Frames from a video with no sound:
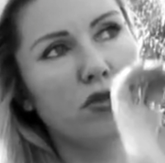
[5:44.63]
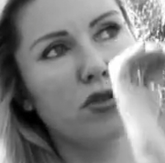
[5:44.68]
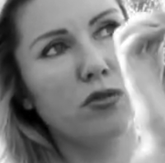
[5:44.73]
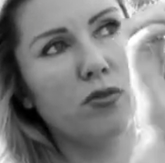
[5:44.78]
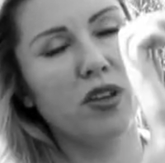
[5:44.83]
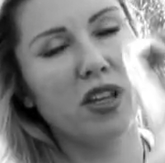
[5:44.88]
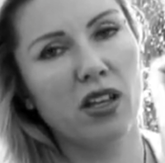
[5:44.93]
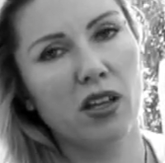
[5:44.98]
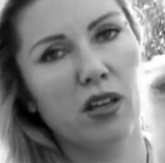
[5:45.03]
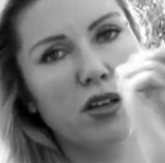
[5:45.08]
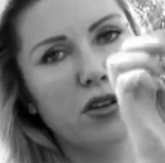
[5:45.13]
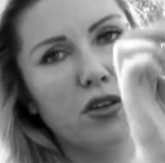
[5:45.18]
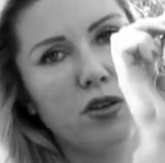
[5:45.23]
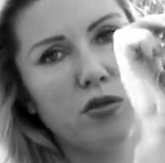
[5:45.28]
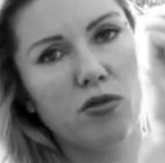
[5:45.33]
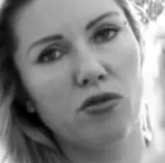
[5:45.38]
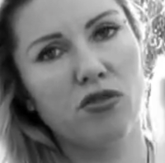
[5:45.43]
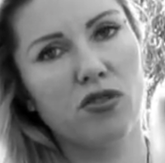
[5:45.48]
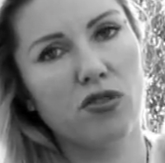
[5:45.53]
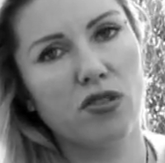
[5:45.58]
doing
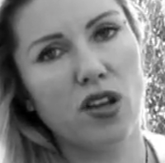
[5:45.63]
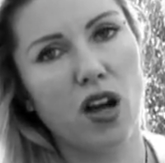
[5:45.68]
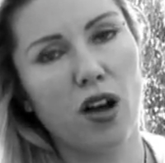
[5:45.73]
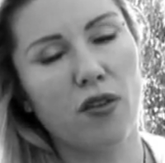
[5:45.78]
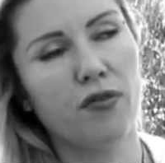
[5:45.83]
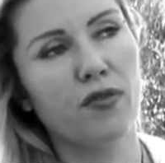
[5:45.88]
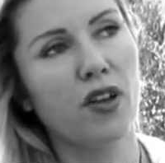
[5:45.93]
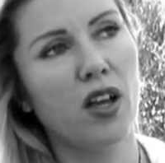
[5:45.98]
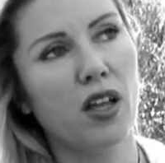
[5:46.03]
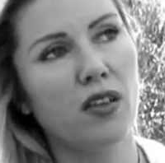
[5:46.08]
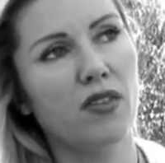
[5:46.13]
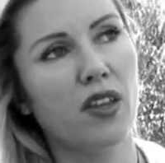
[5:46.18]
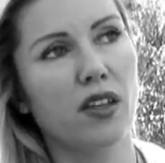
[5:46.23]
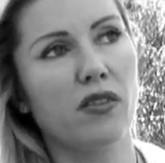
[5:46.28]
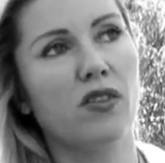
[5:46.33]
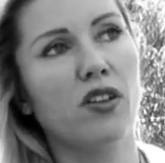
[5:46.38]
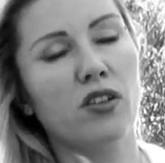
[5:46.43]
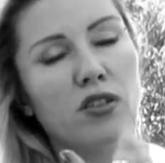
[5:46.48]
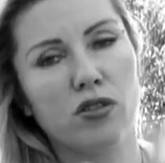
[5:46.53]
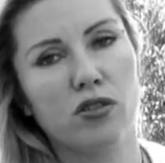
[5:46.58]
cute stuff
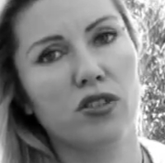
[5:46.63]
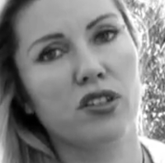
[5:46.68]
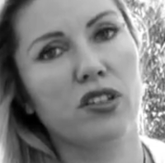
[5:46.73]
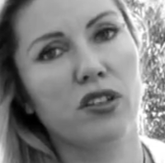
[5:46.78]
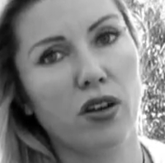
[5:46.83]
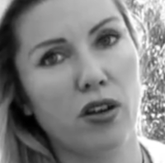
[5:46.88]
that they're